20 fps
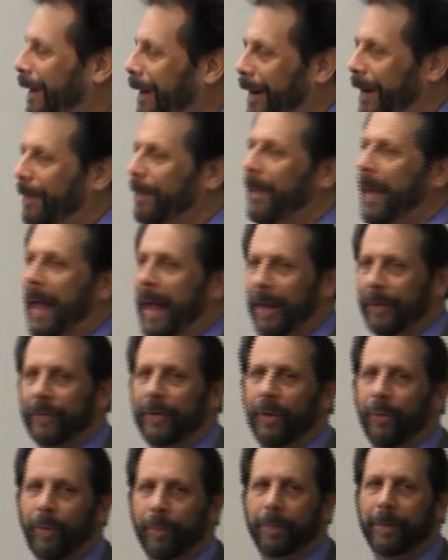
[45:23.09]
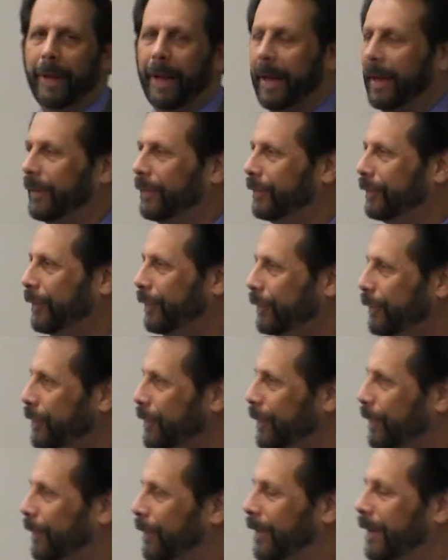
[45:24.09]
as there were plans to
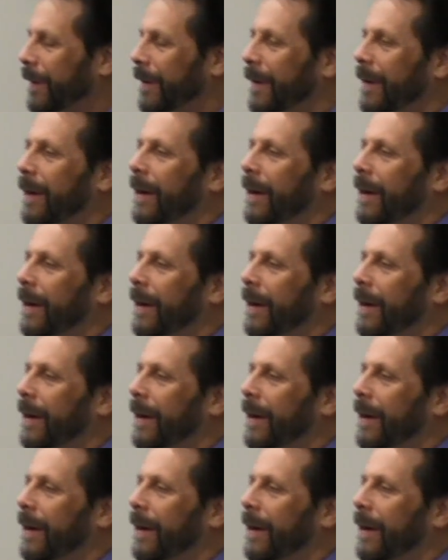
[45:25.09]
do.